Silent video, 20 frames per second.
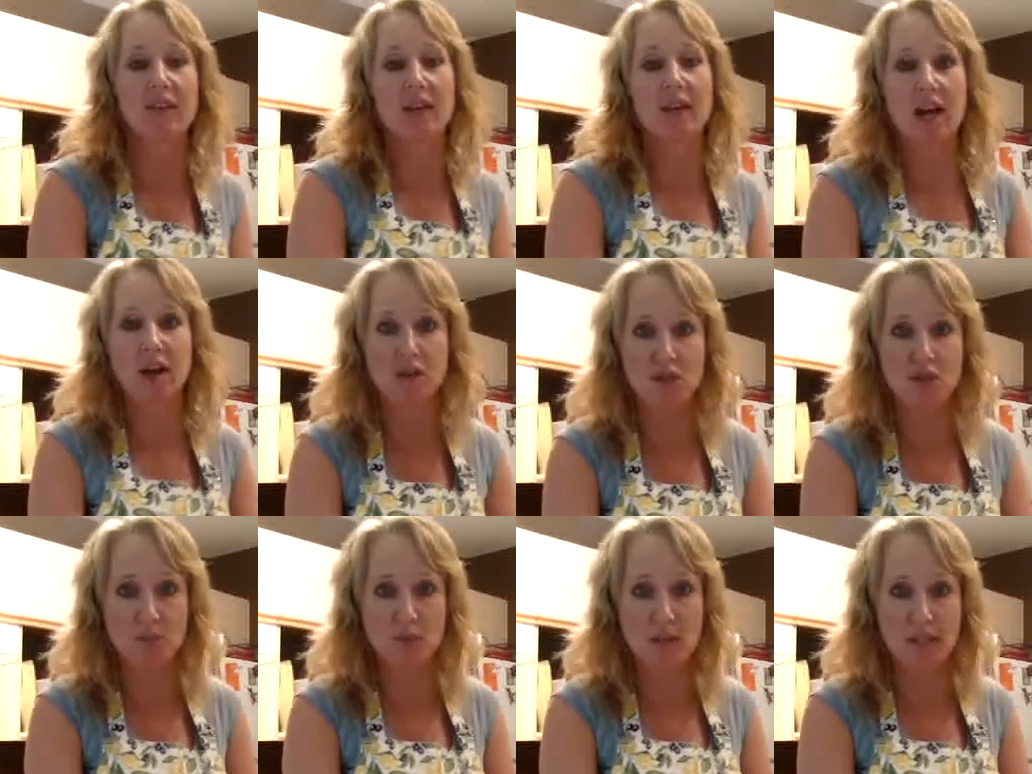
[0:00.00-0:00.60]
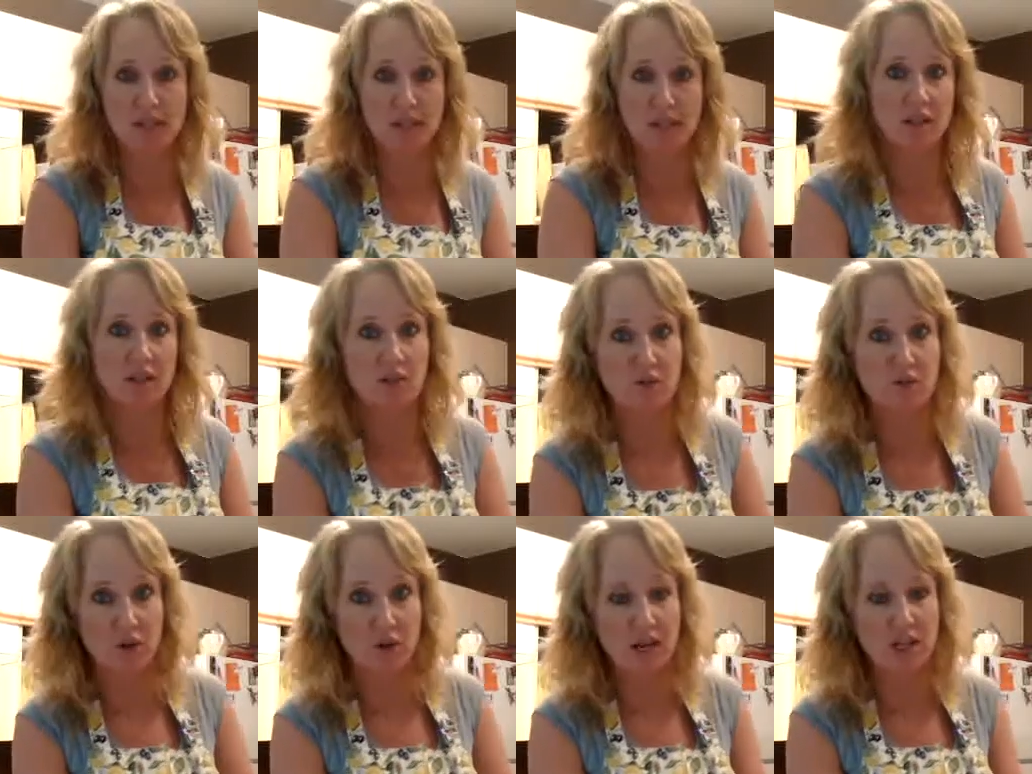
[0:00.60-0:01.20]
the Irish moss out of the
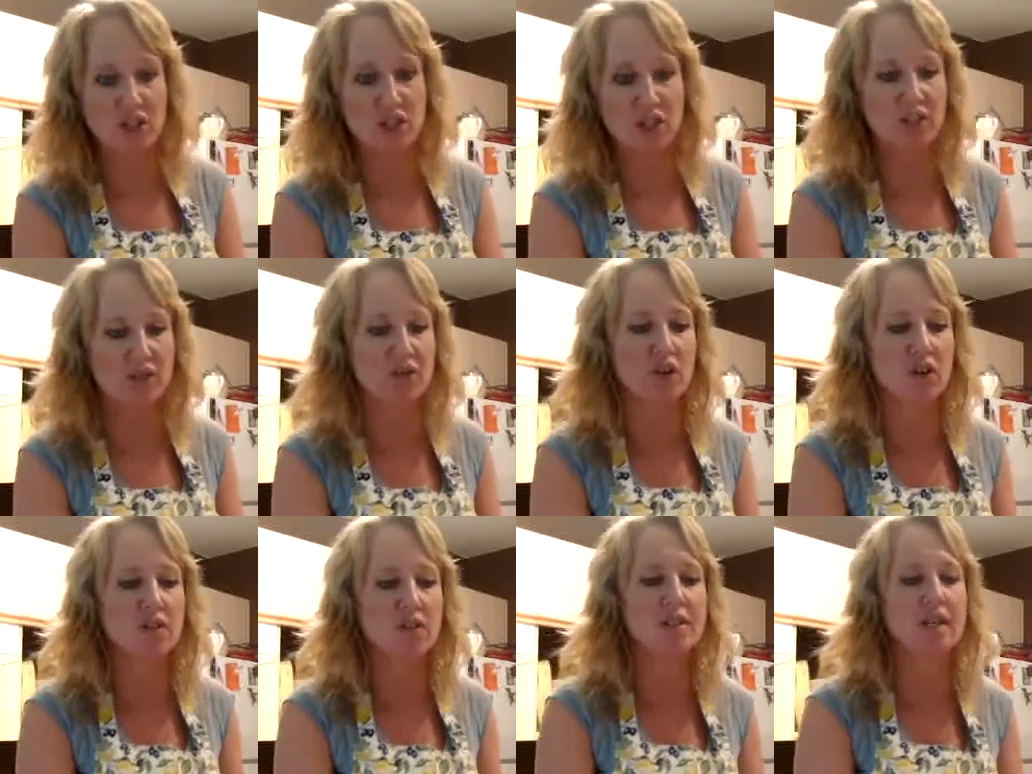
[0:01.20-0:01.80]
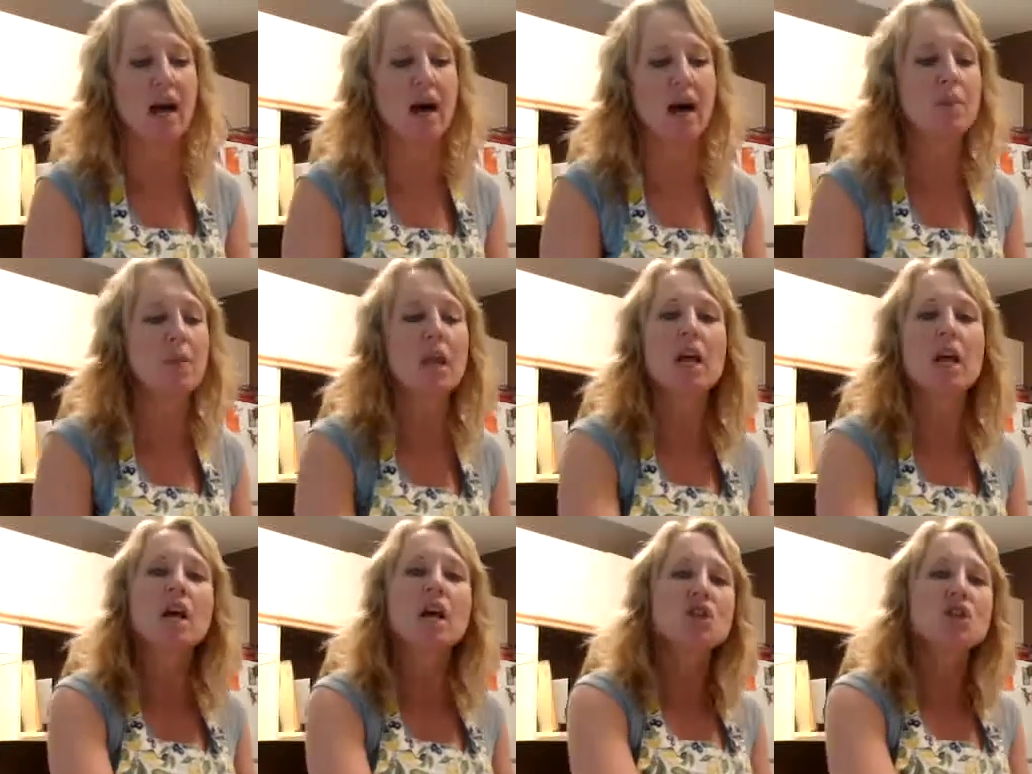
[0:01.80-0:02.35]
fridge. That's the first step.